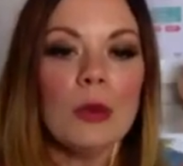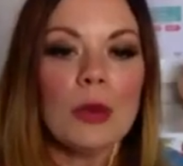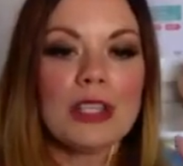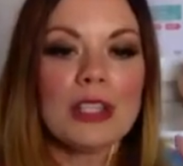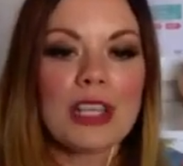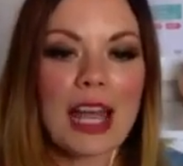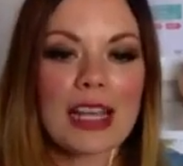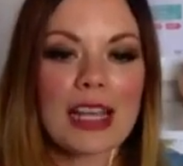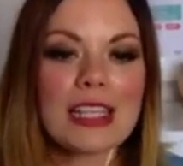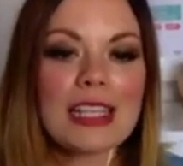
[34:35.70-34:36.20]

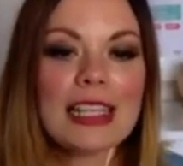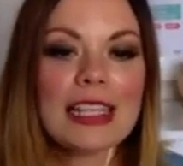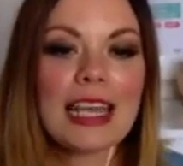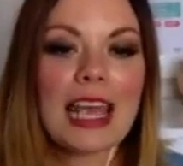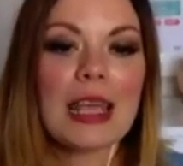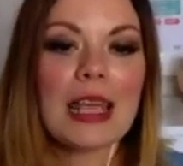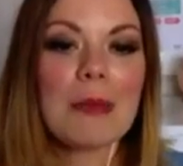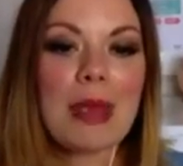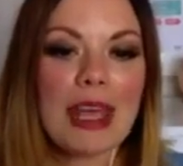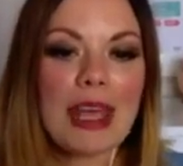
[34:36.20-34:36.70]
actually
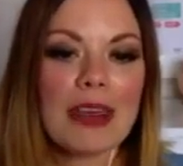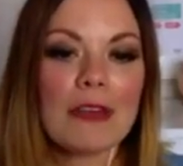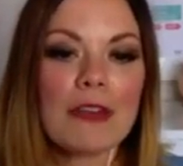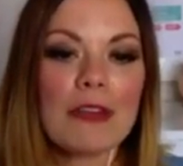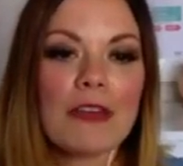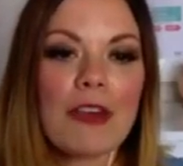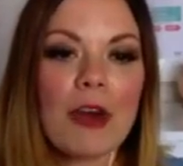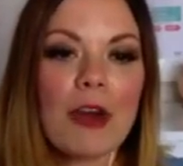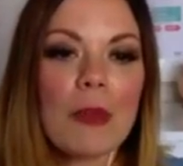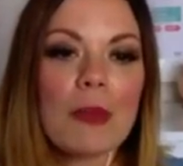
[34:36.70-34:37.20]
came in
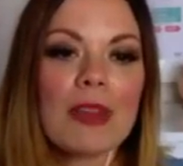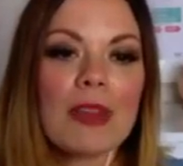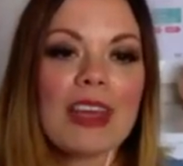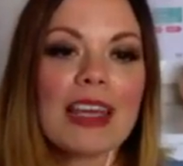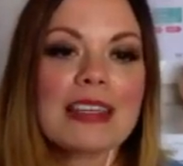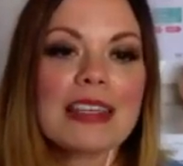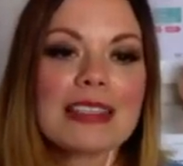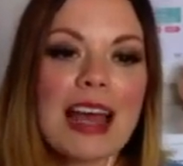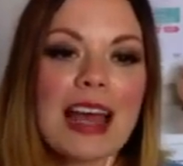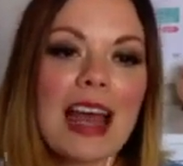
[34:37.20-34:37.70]
from the
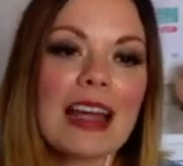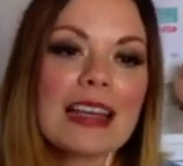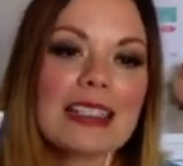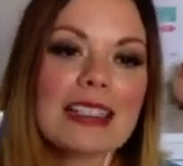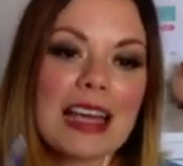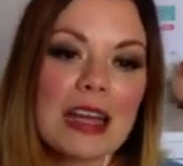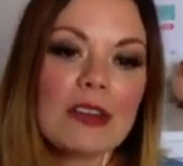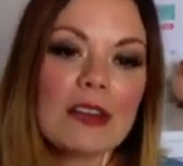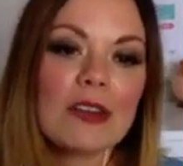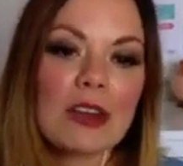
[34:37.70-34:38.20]

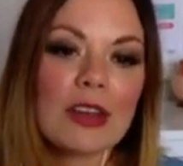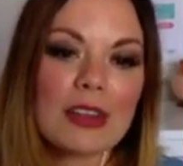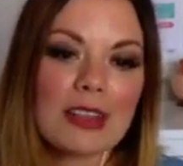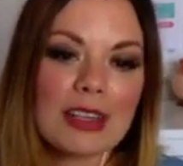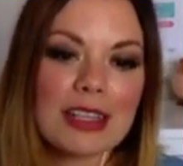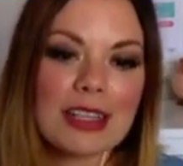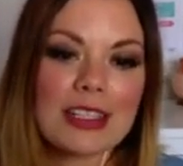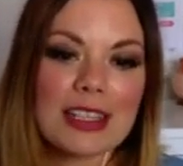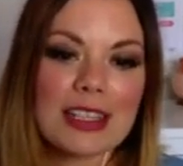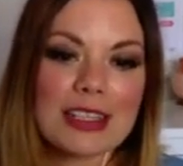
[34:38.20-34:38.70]
exact advert
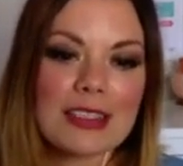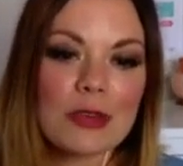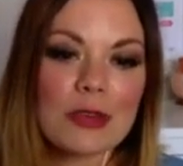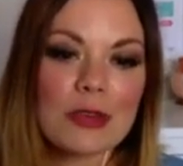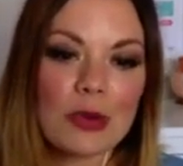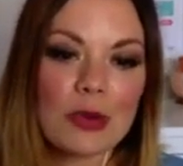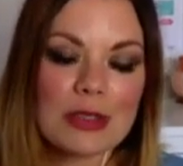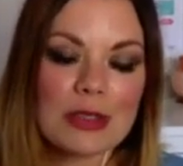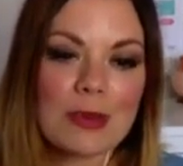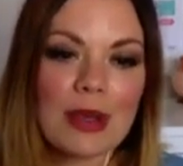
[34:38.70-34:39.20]
that I just
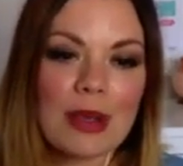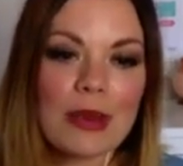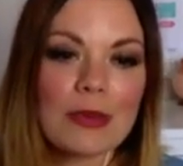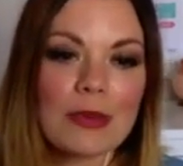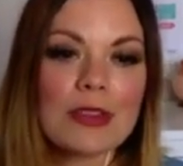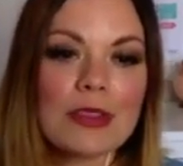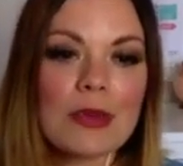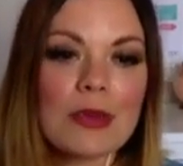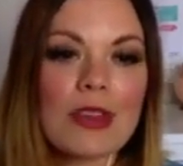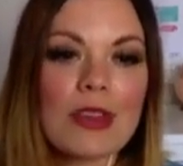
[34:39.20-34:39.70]
talked
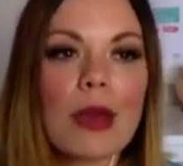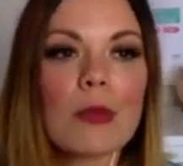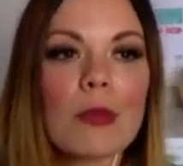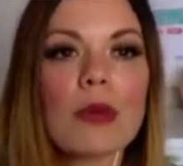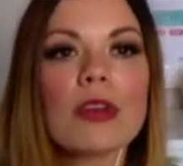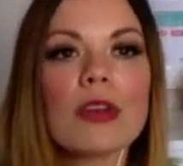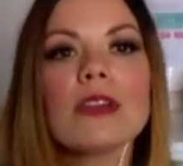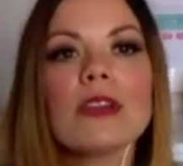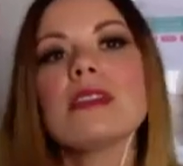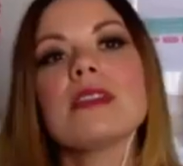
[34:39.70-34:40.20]
about. So that
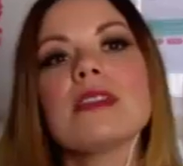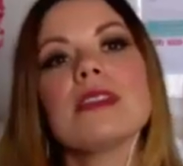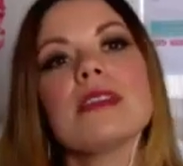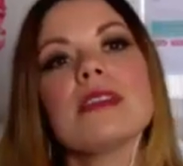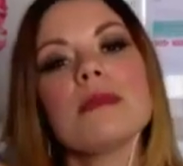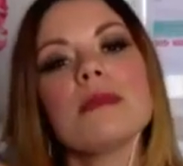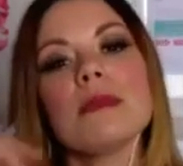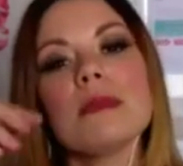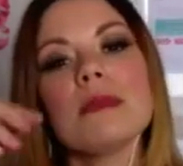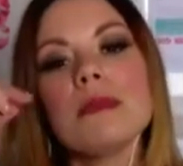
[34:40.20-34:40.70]

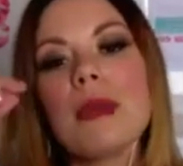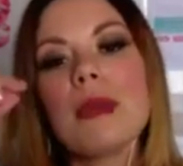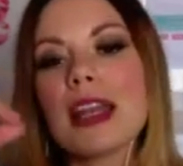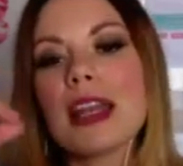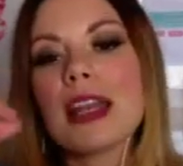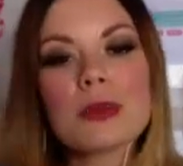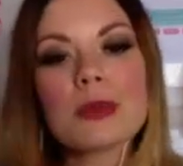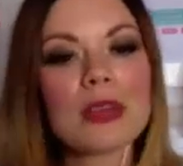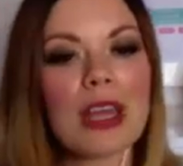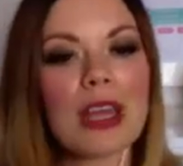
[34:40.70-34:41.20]
was
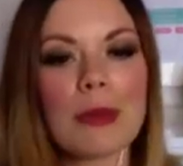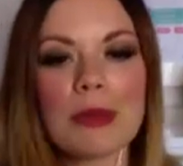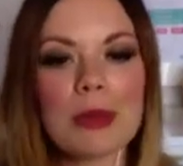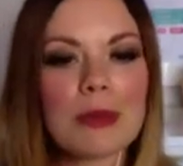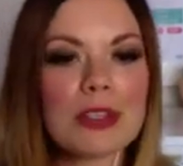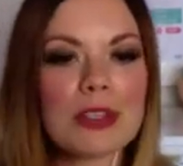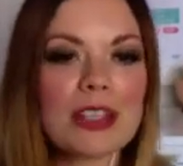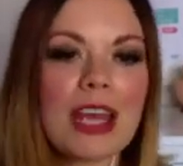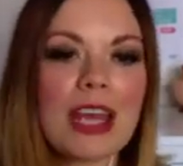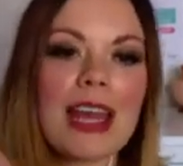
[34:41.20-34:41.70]
management company
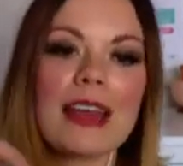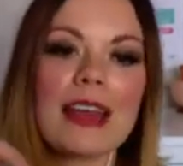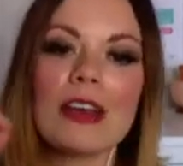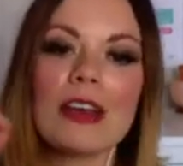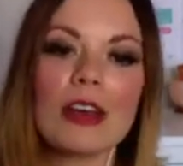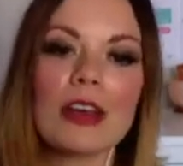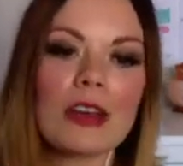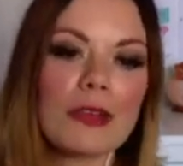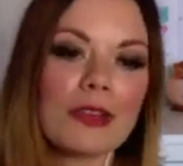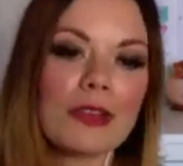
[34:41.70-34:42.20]
in Bridgend
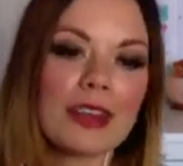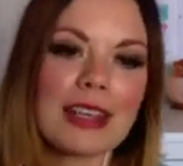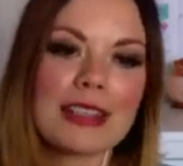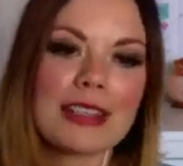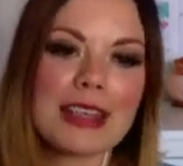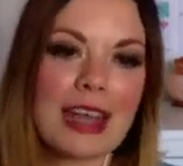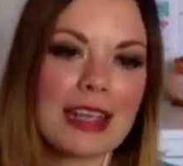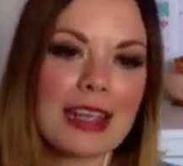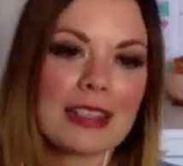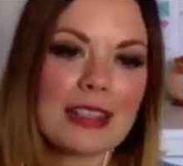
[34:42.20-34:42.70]
looking for
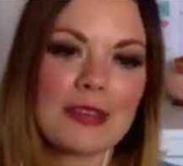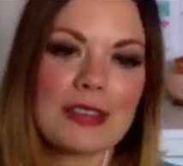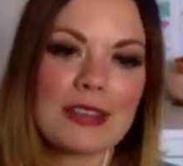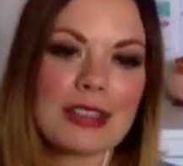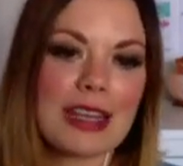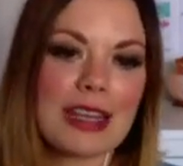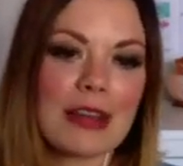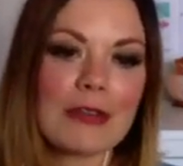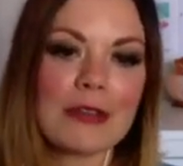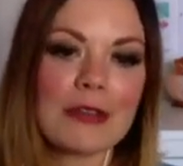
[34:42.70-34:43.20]
executive
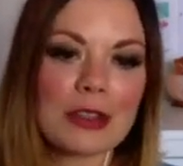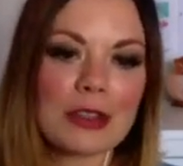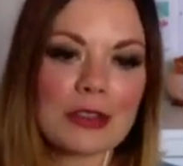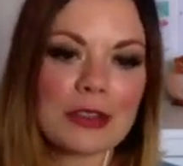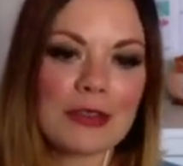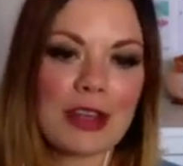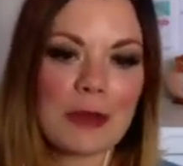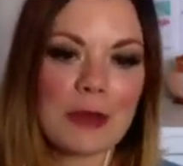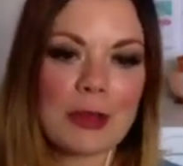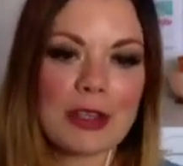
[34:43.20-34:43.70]
style 4
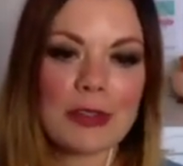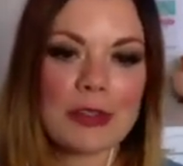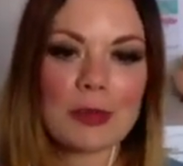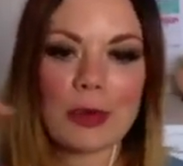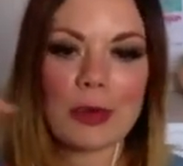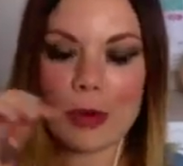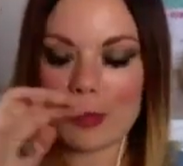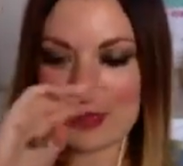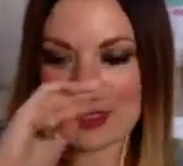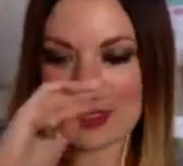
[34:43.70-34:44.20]
to 5 bedroom
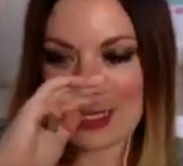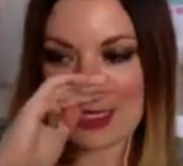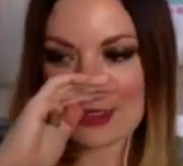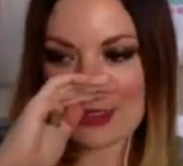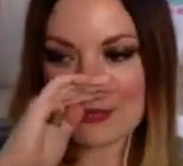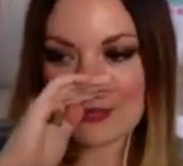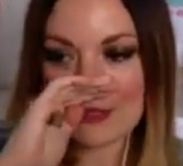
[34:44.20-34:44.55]
properties.